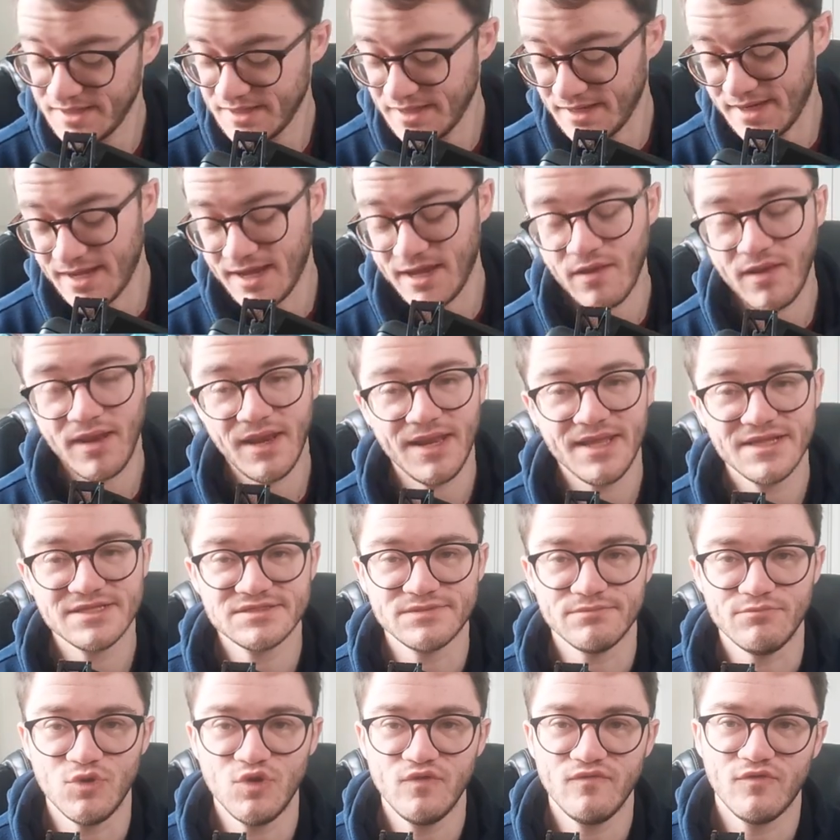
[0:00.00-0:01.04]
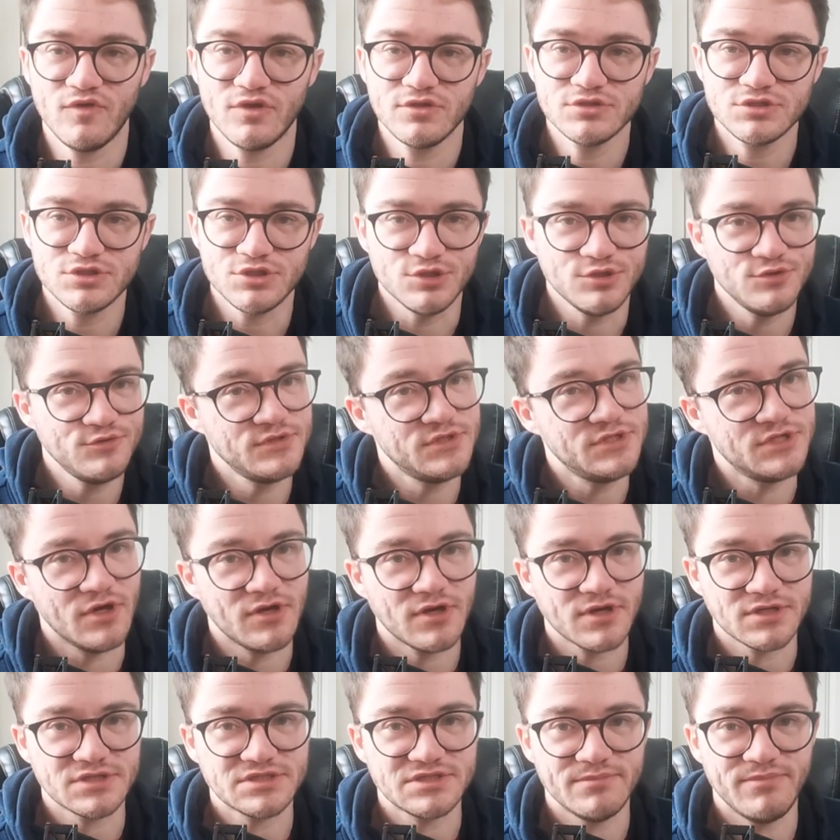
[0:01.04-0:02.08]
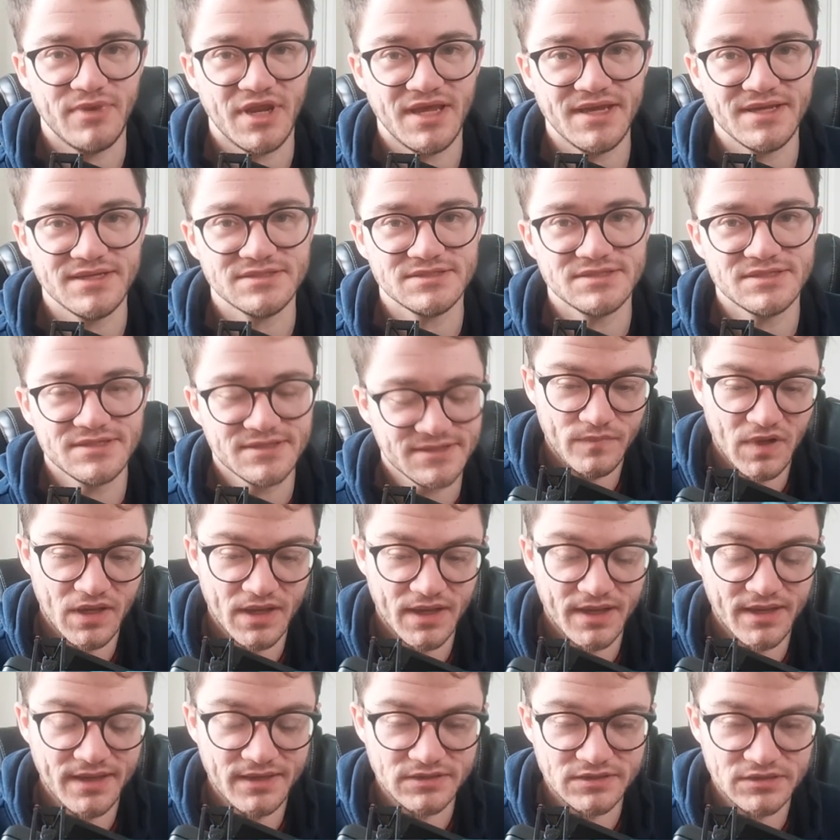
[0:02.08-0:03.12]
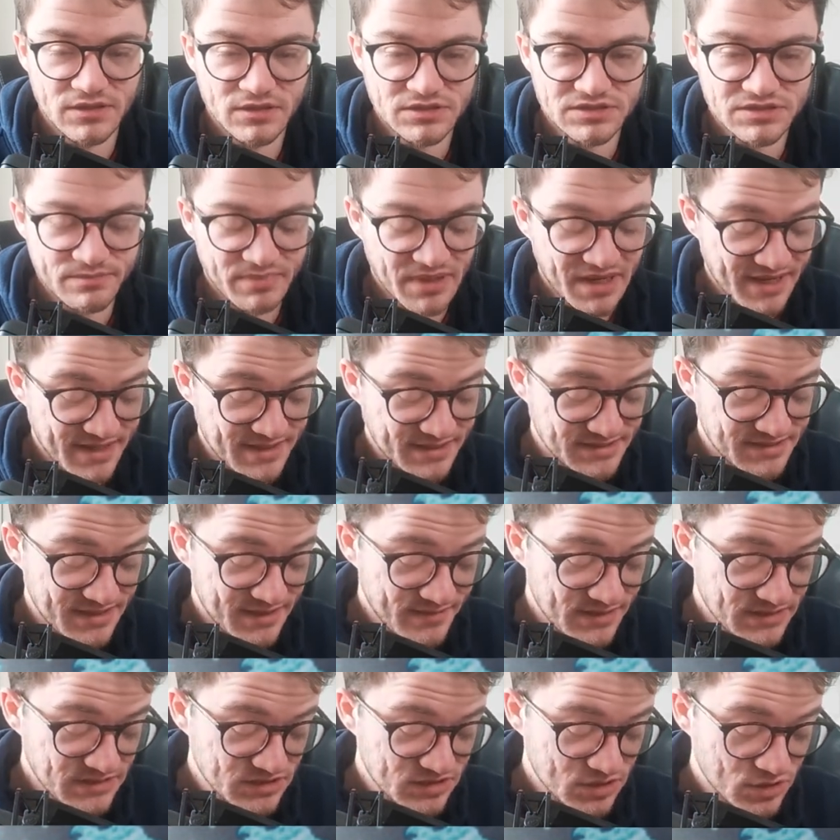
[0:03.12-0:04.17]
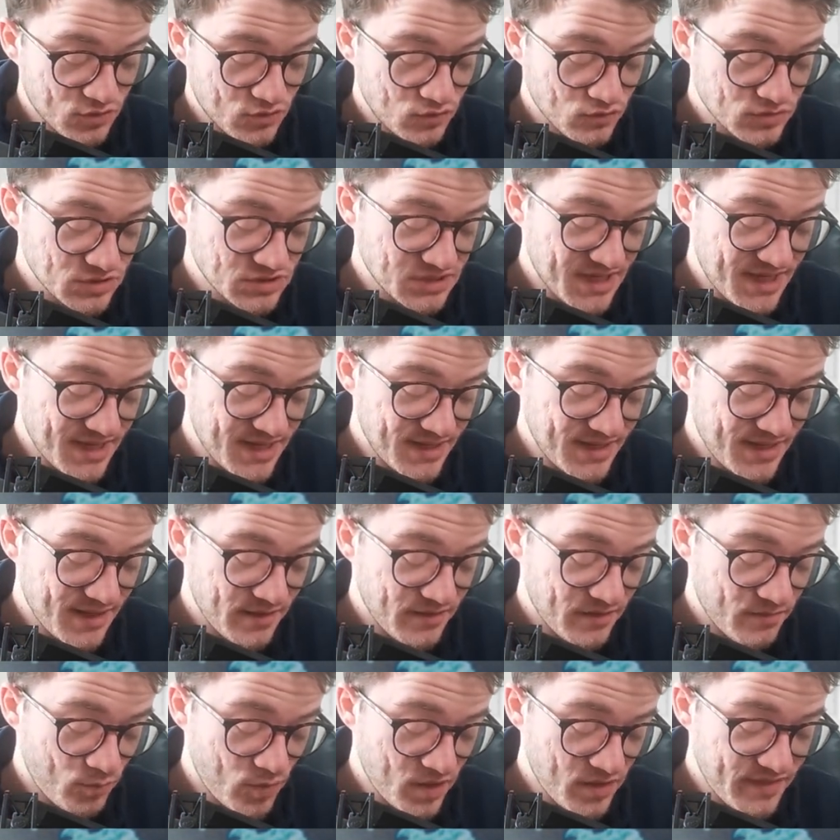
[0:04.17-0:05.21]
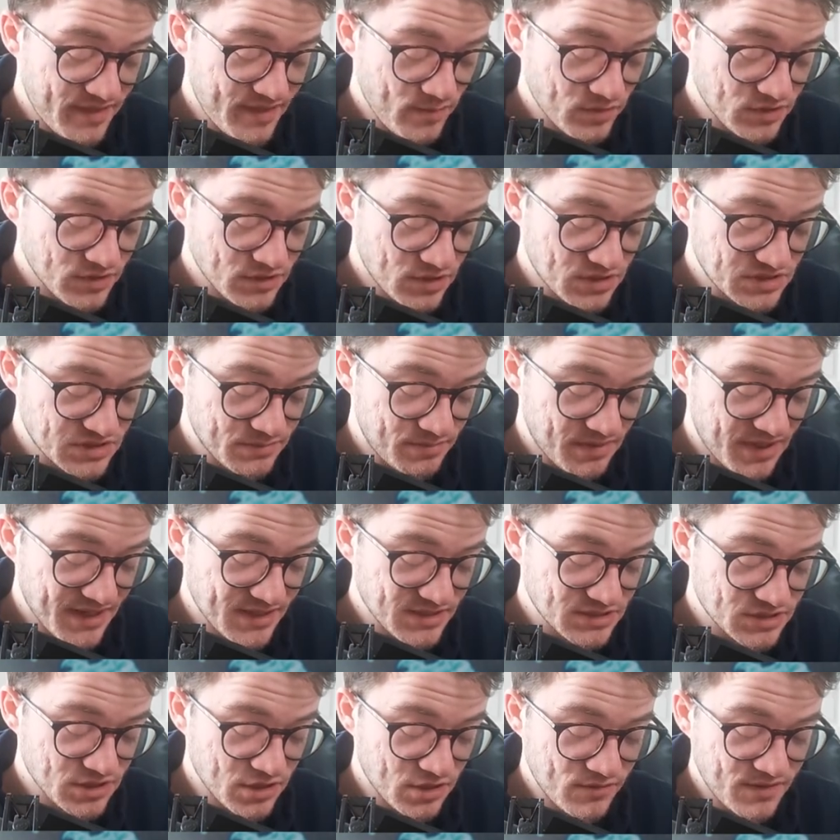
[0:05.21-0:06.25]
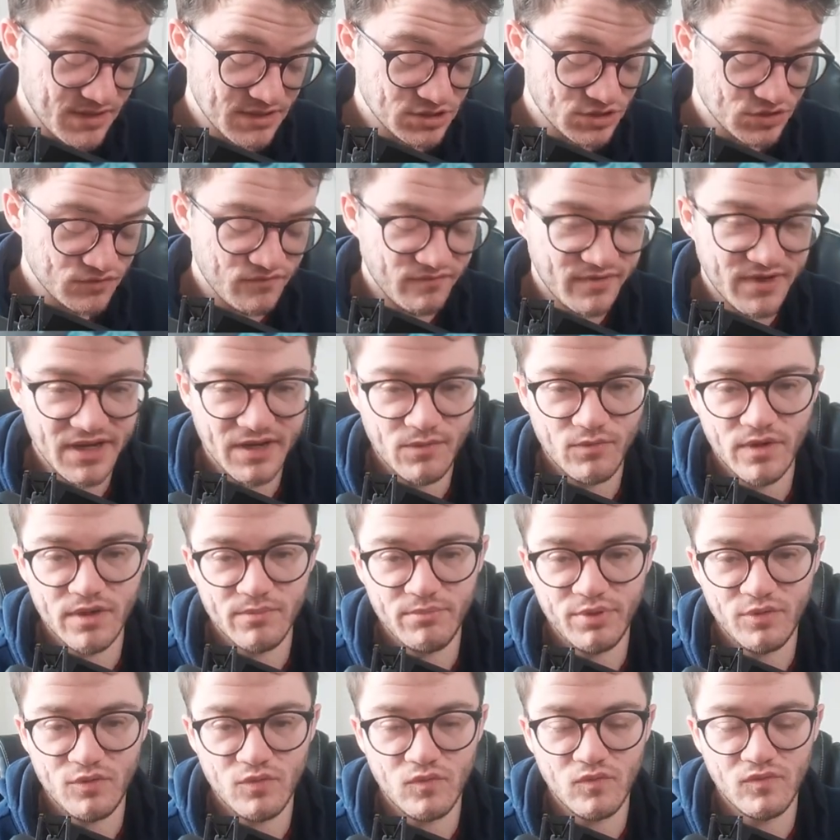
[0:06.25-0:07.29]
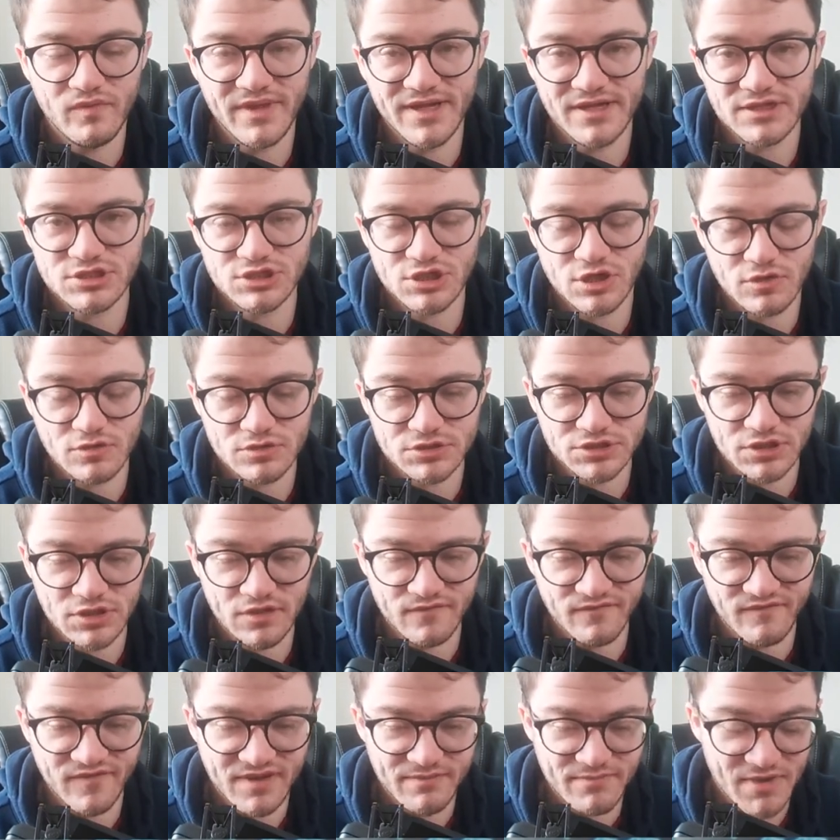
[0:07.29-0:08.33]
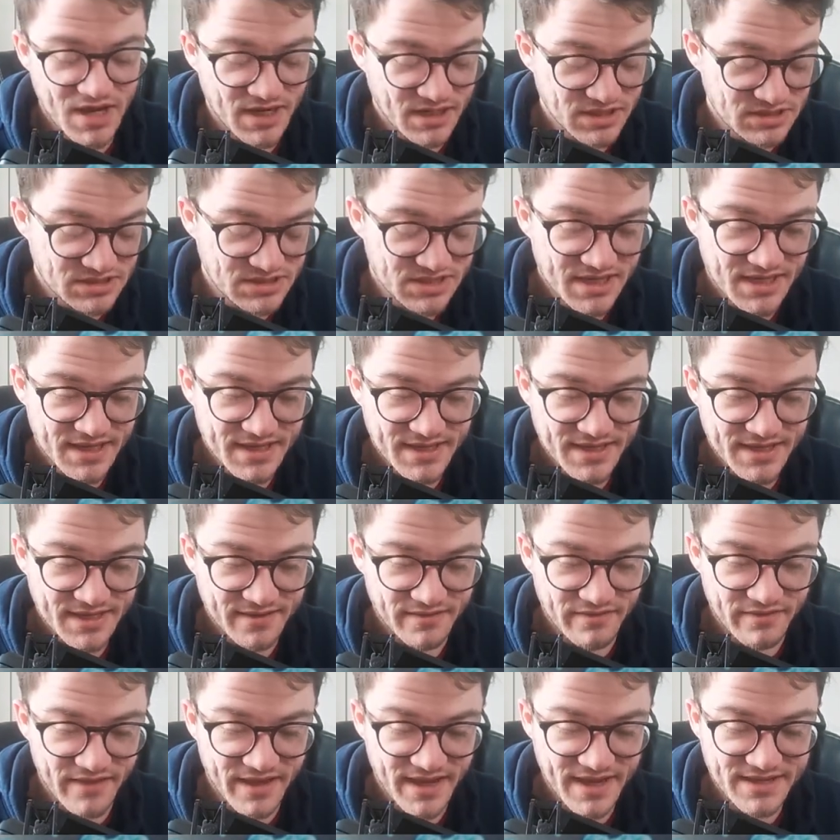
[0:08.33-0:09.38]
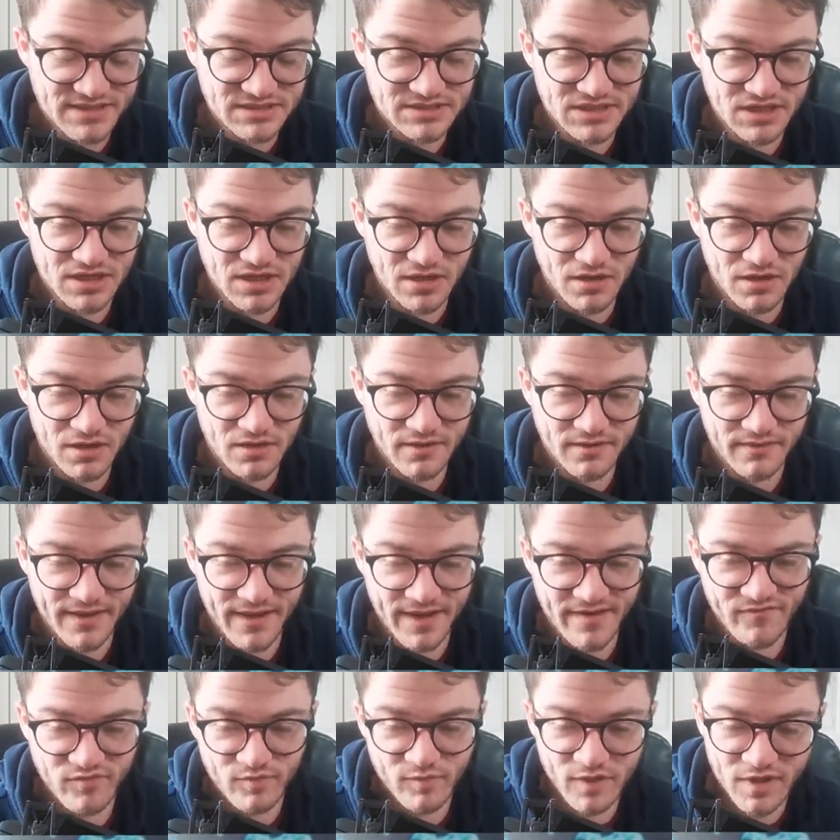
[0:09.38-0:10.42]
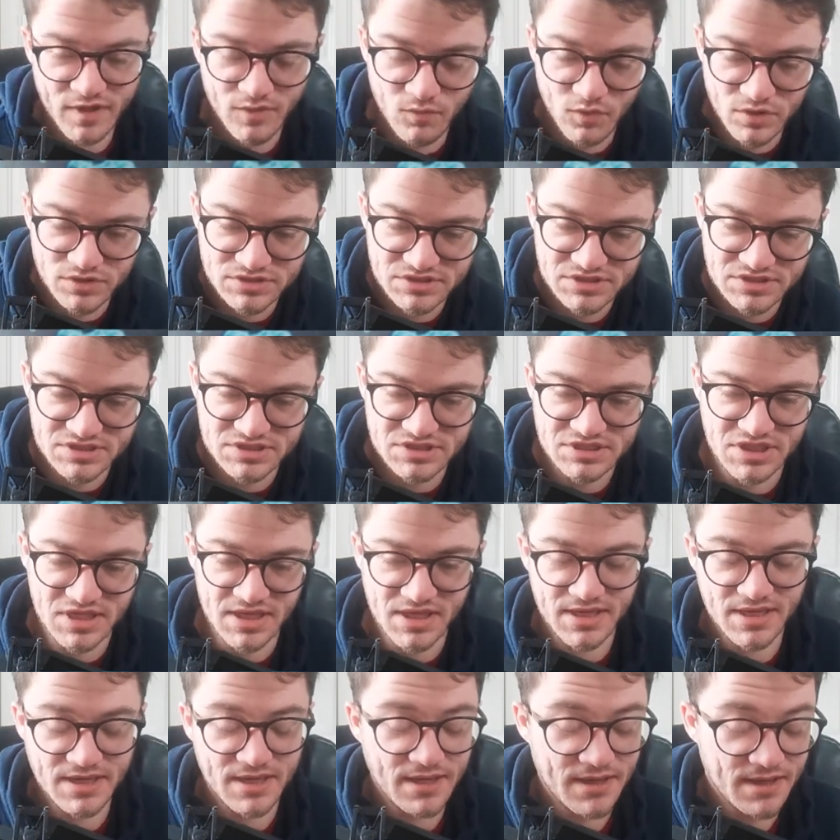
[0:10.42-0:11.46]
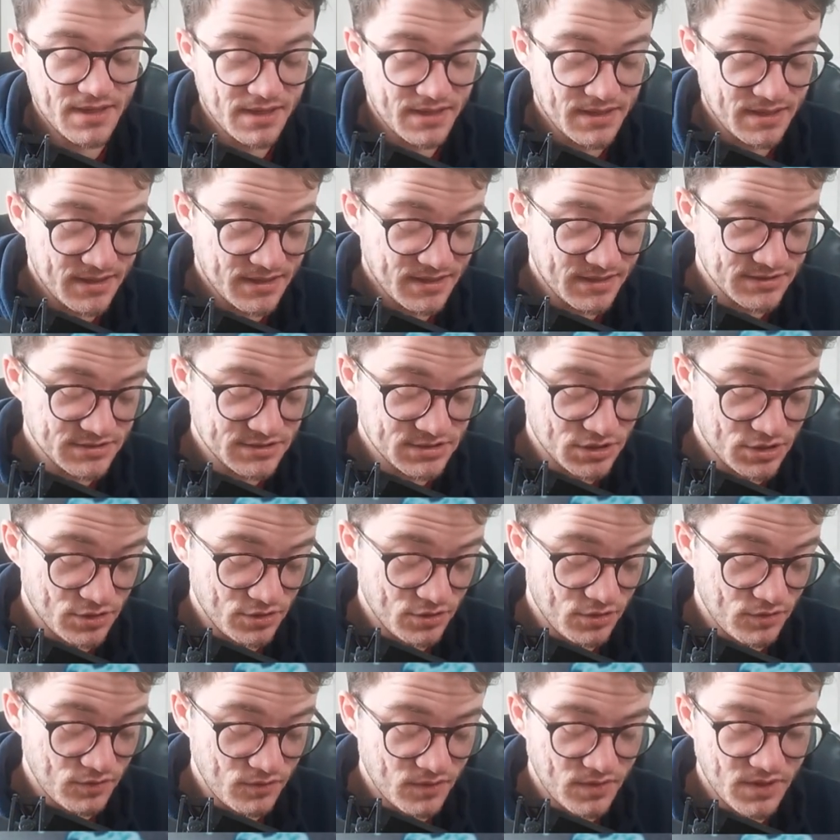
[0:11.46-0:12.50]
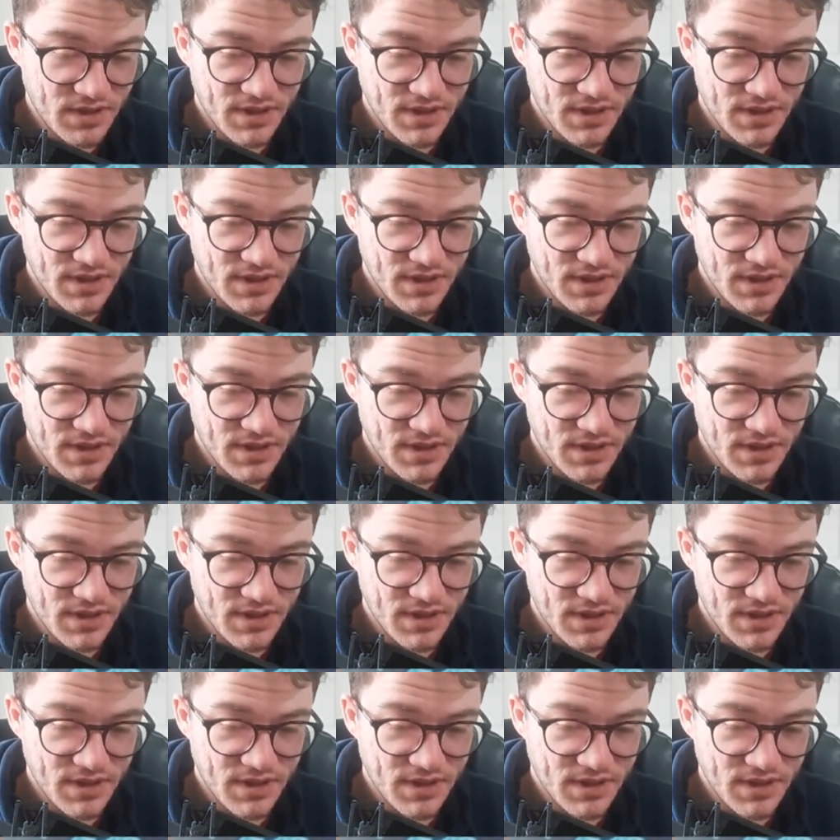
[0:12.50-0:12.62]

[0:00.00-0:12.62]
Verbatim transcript: Now let's move on to Darkness Ablaze. Okay, Darkness Ablaze. Now this is a cool set. Now the one thing with Darkness Ablaze though is you really want to pull that Charizard V Max. That is the card that everybody wants to see. So